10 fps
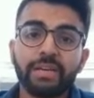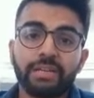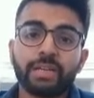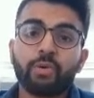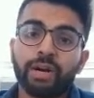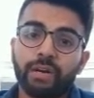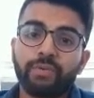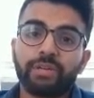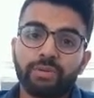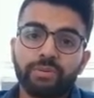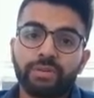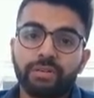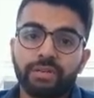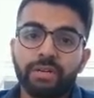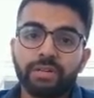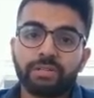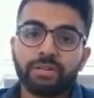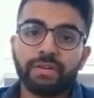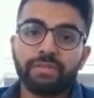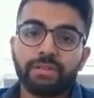required when you
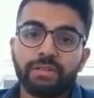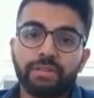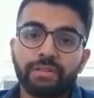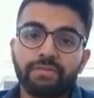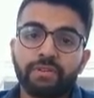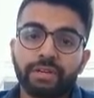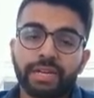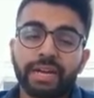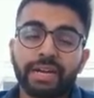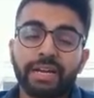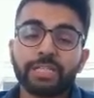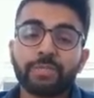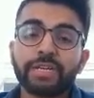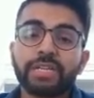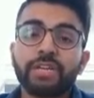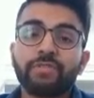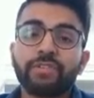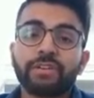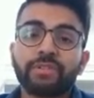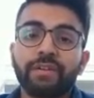travel for Canada, and especially if
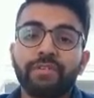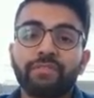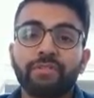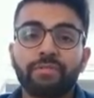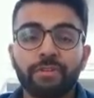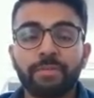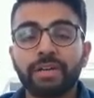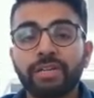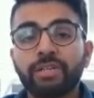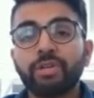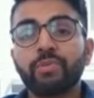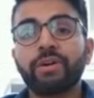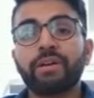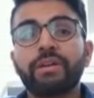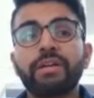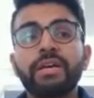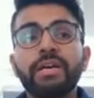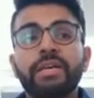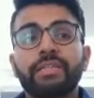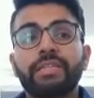you are traveling from a country wherein
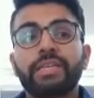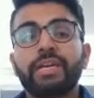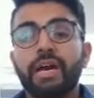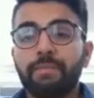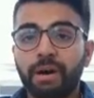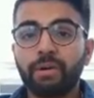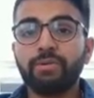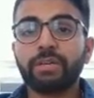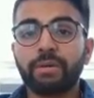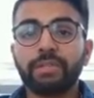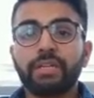the amount,